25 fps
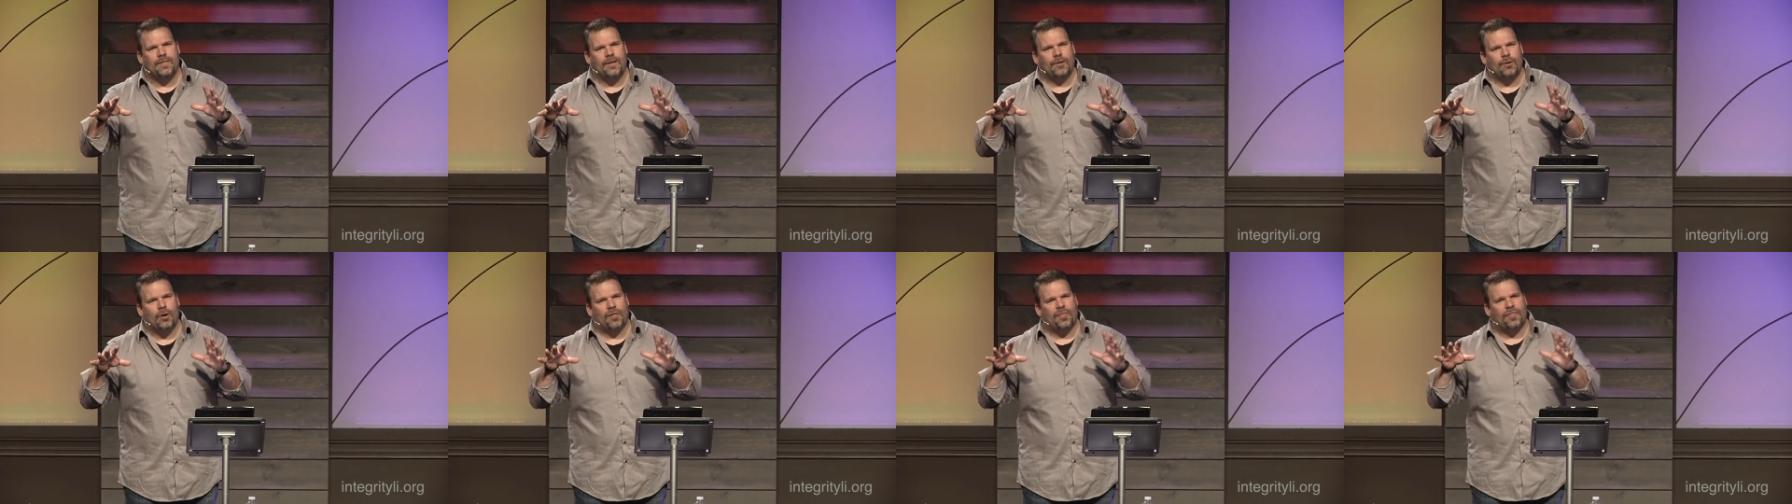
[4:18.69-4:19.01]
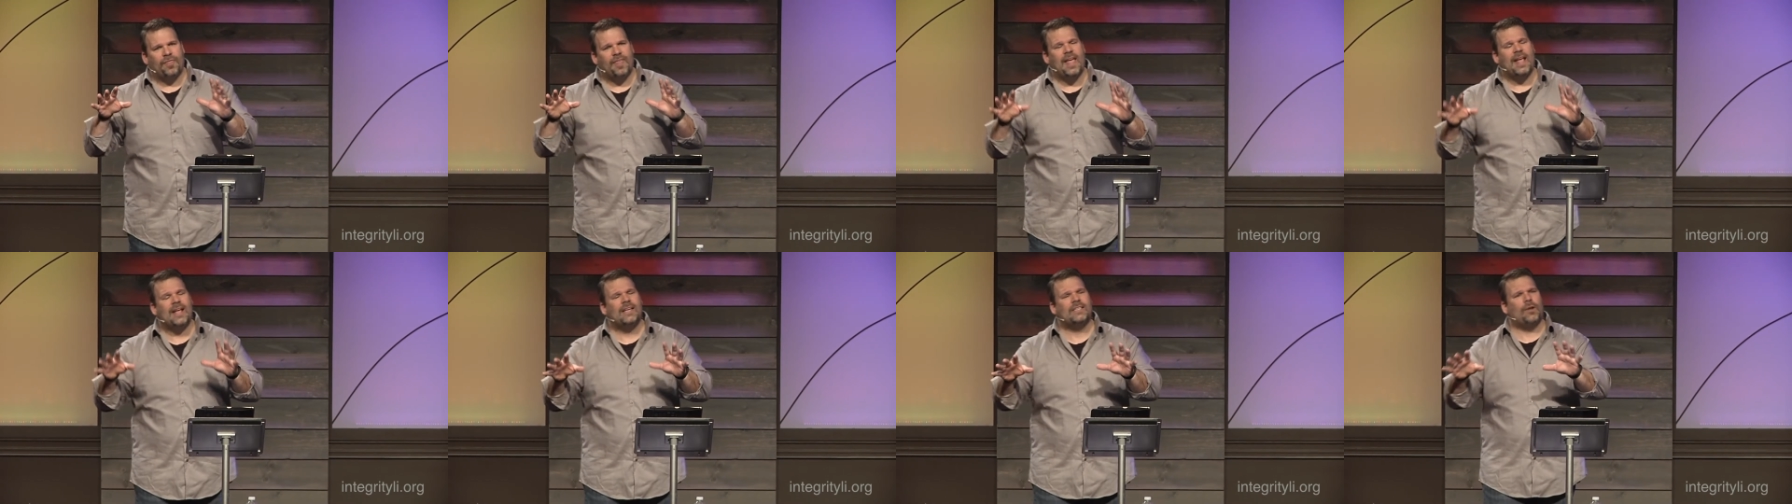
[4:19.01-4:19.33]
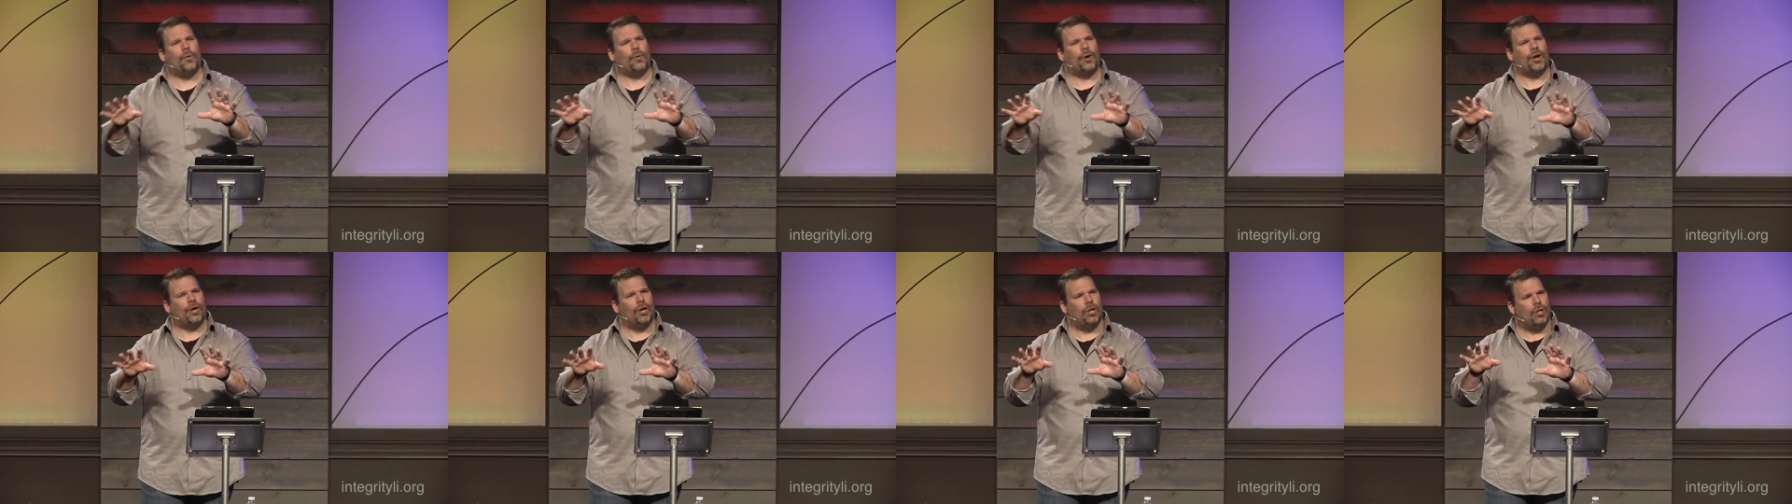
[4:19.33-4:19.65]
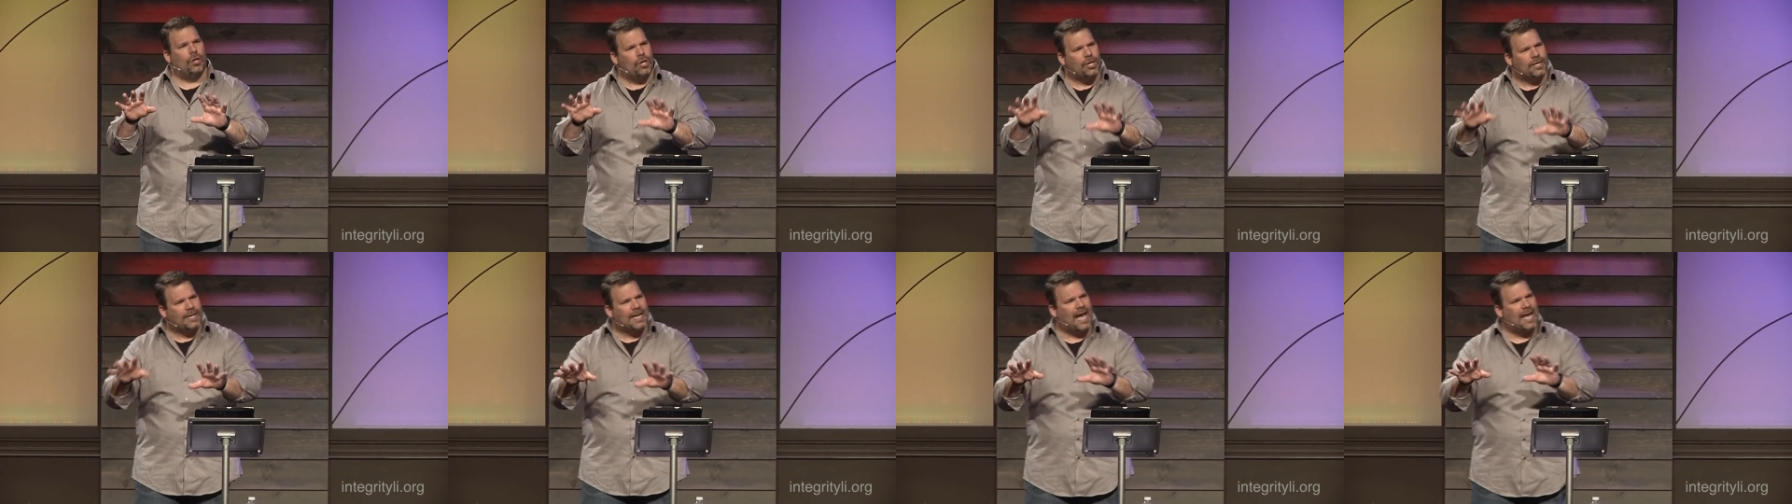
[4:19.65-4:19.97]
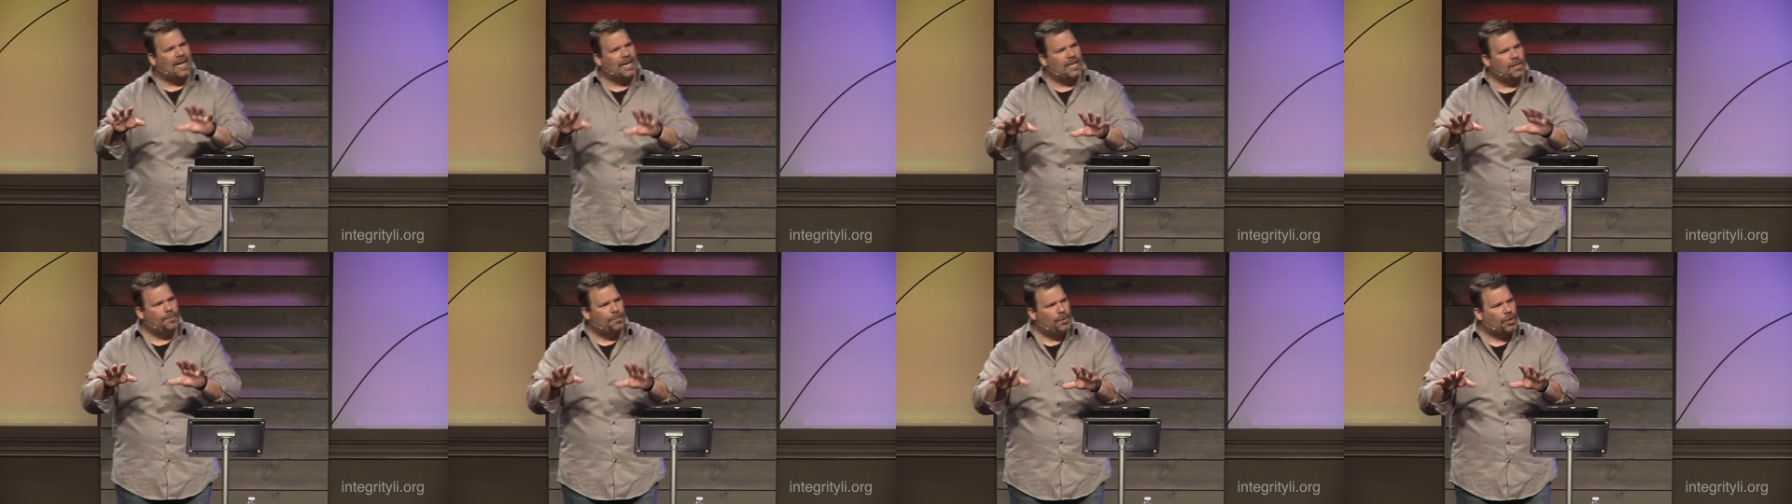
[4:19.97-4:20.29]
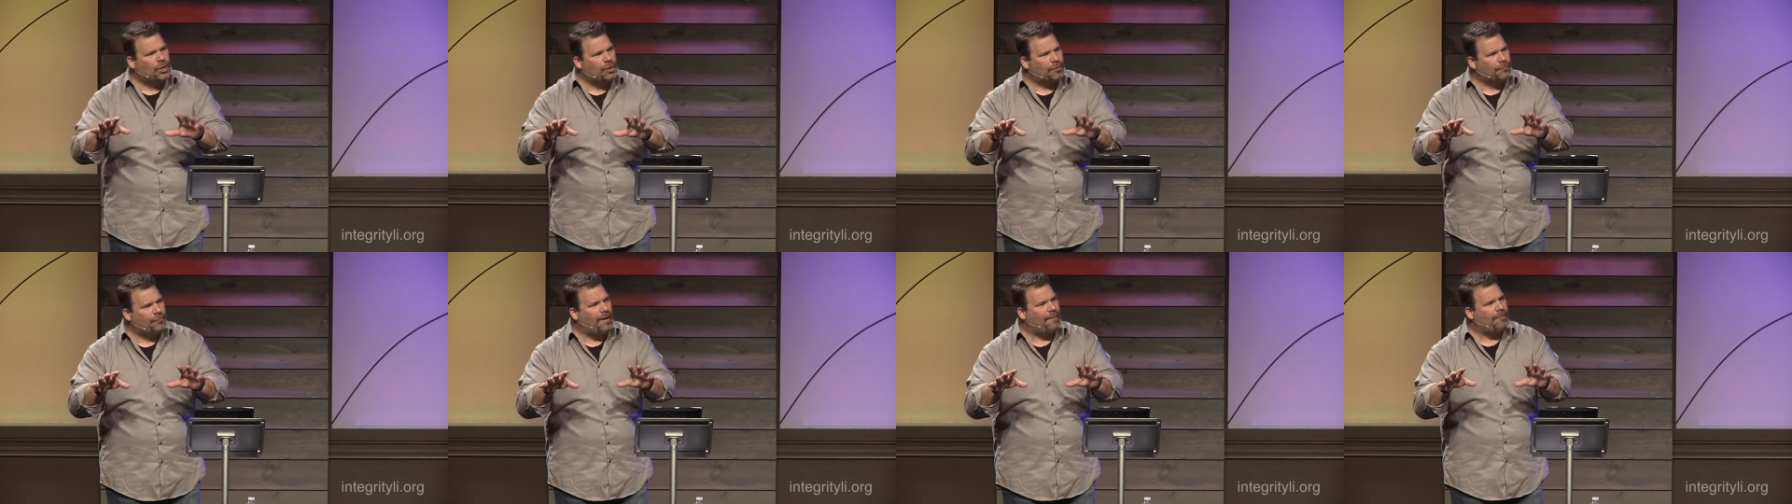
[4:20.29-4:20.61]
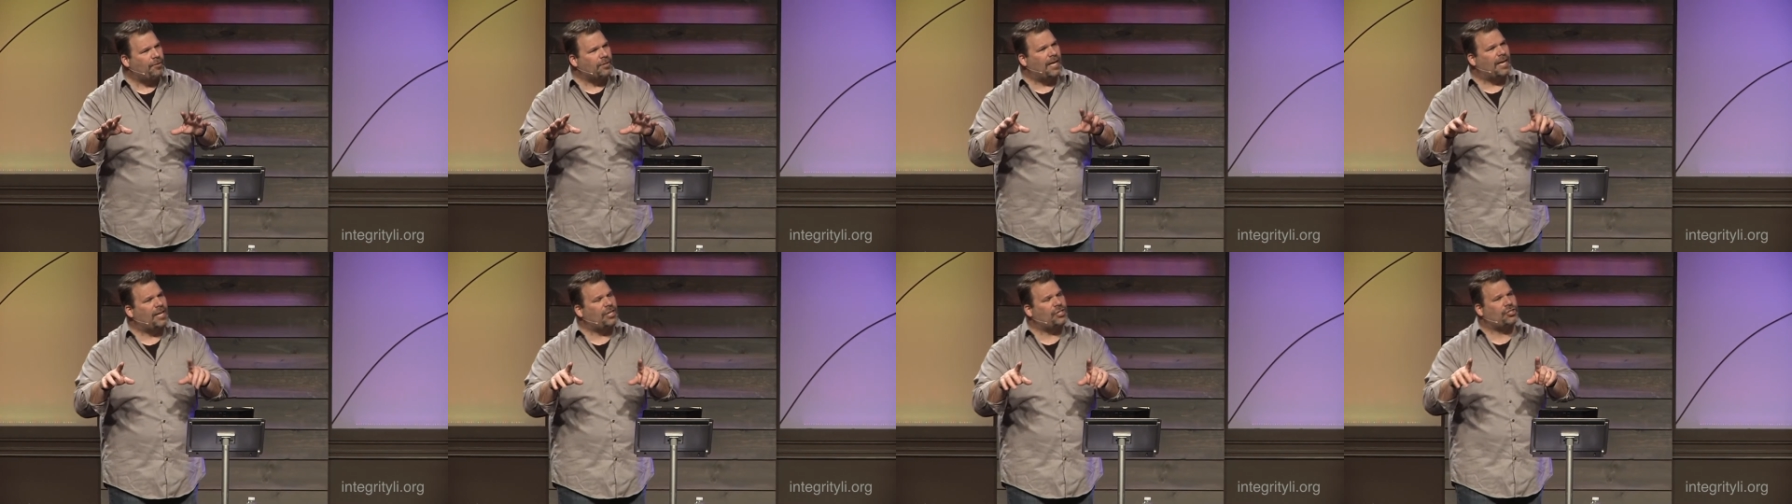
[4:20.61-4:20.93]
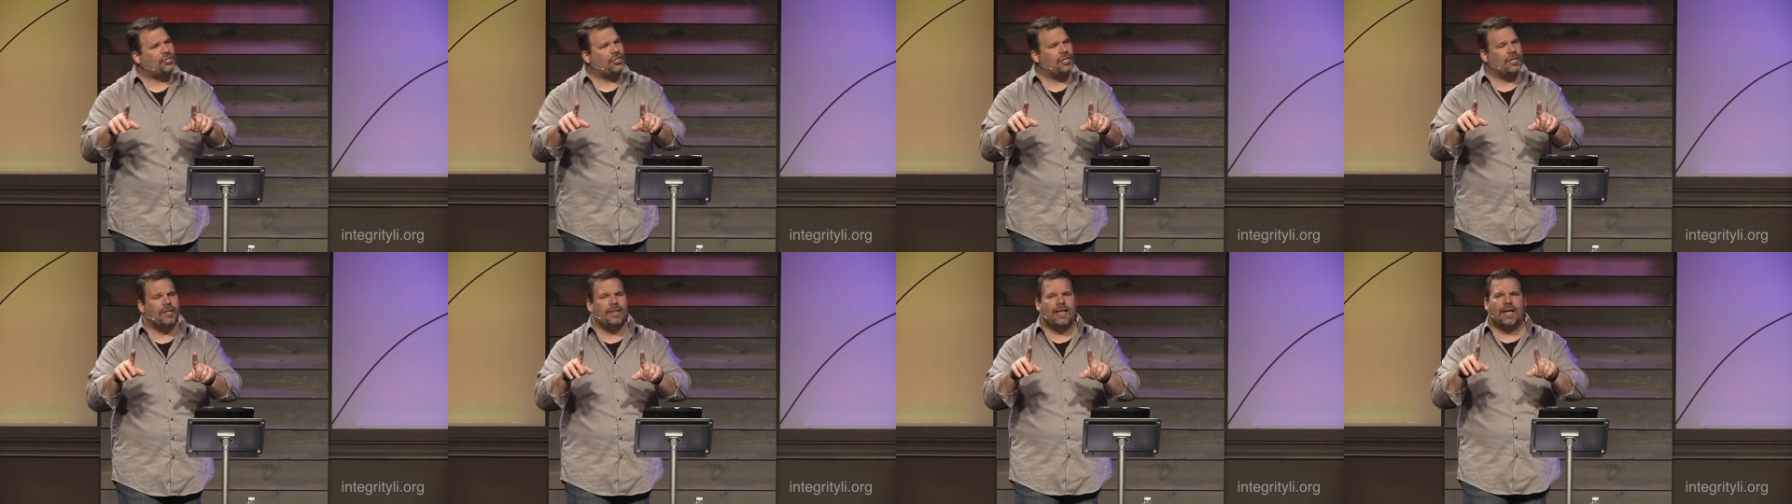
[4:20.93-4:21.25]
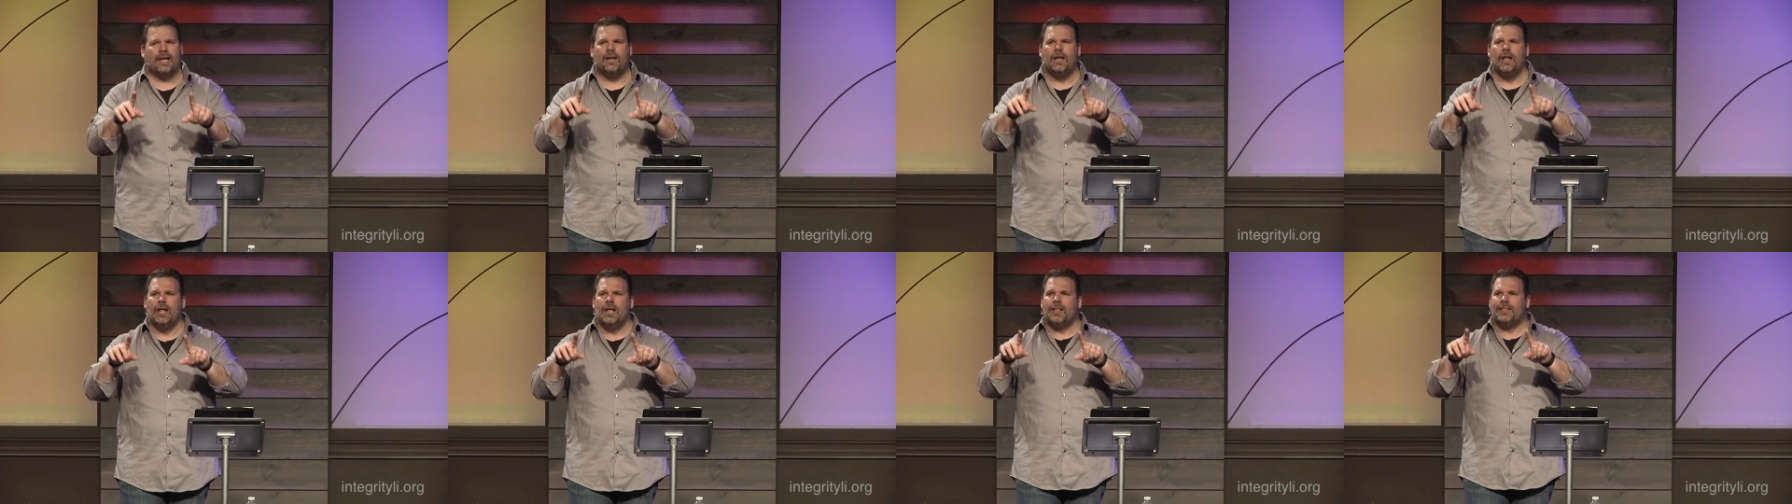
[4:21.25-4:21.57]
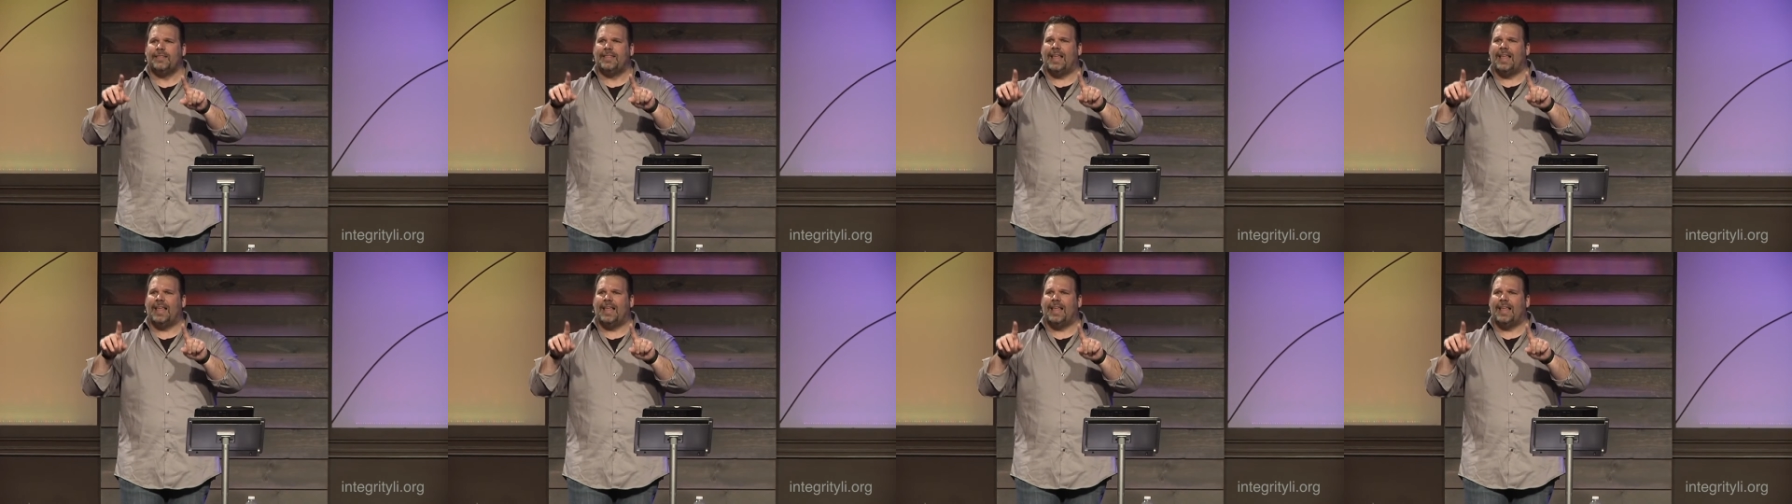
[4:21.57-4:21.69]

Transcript: there are things that we're going to look at in the book of Revelation that,